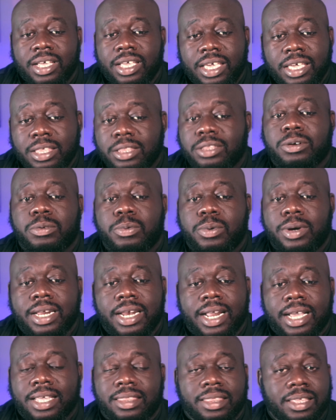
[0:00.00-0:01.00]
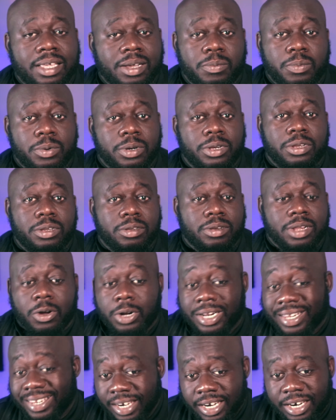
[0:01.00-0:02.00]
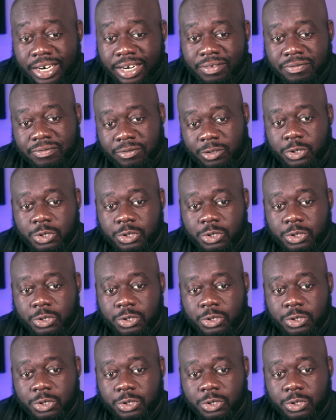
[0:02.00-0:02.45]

Either one I think would are clean enough